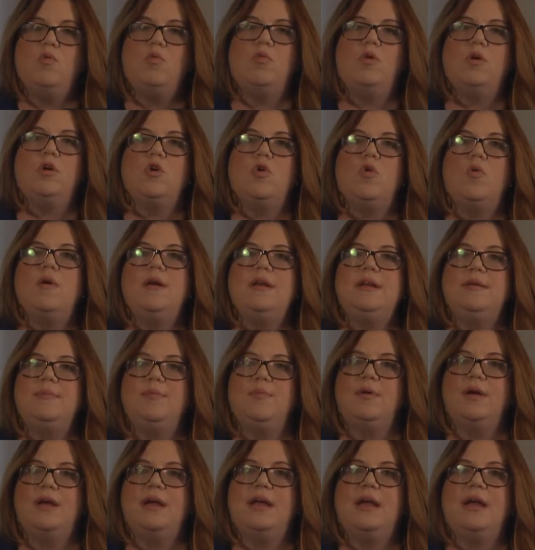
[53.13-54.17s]
we're going to
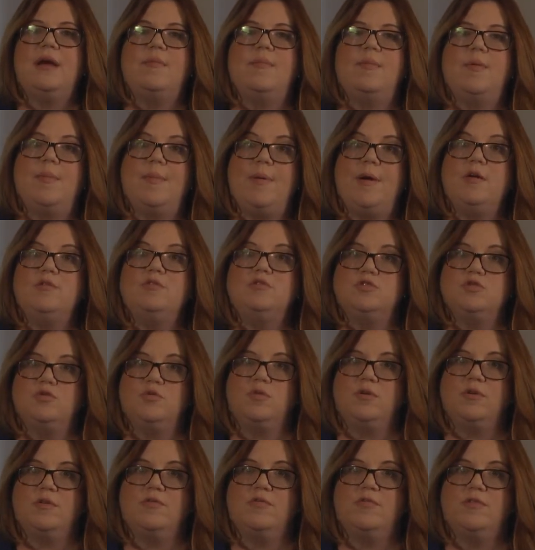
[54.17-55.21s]
bring a proposed
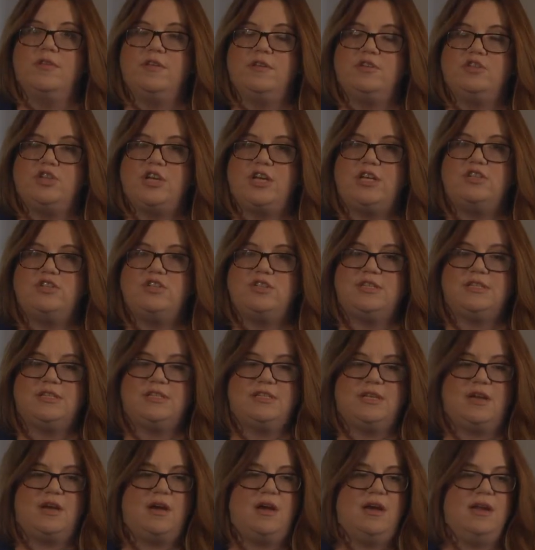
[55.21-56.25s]
order for the judge to
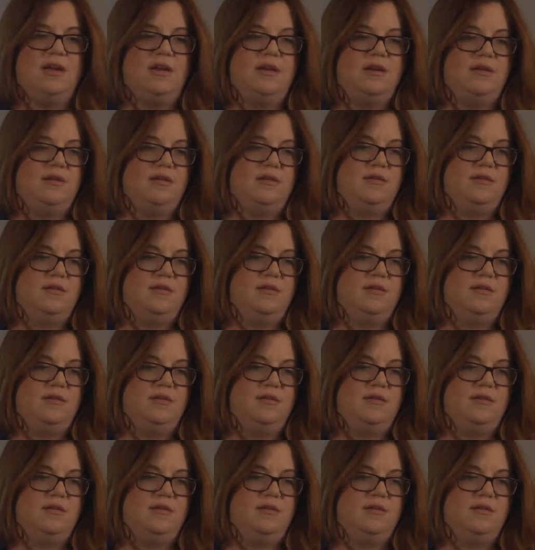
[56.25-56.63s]
sign.